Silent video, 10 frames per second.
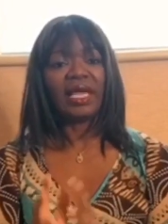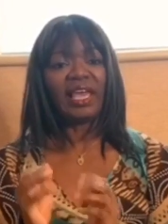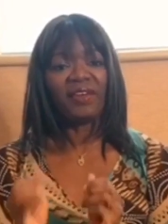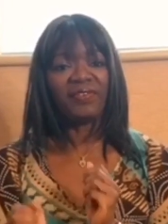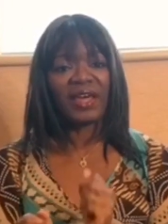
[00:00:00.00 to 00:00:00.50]

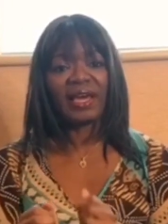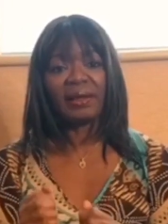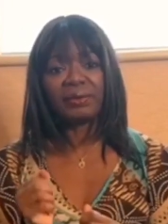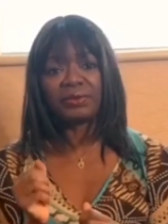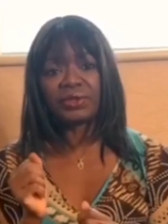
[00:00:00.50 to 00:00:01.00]
If
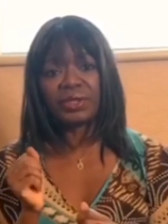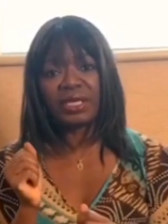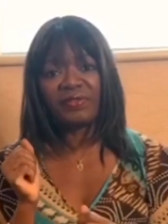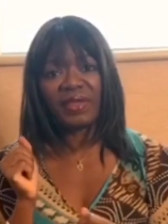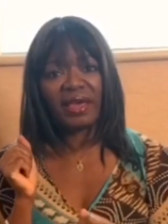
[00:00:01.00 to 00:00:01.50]

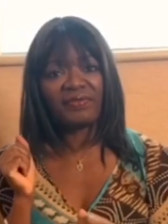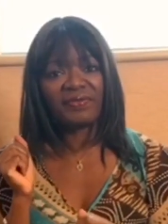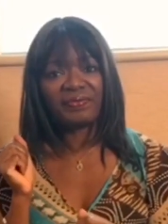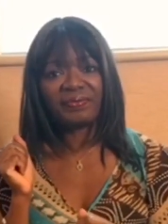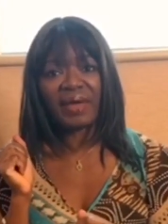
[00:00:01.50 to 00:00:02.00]
they
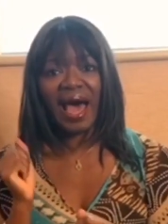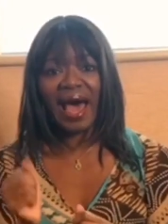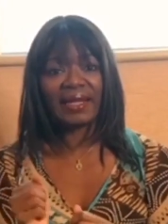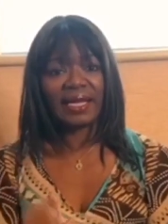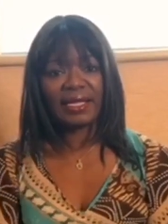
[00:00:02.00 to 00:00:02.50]

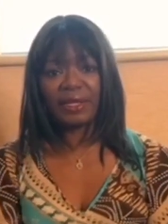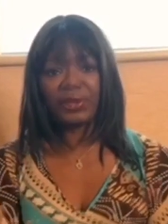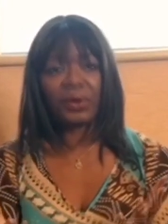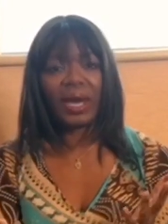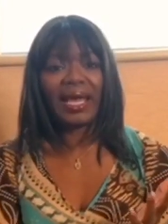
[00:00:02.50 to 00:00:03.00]
added a
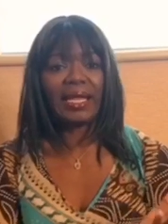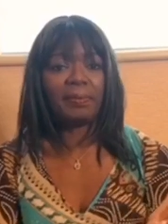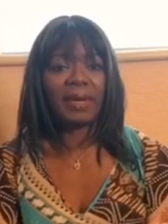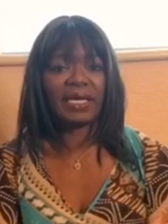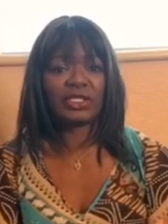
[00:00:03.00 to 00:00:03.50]
new
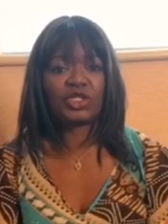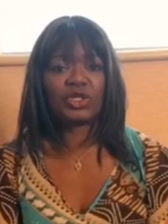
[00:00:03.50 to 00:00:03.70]
element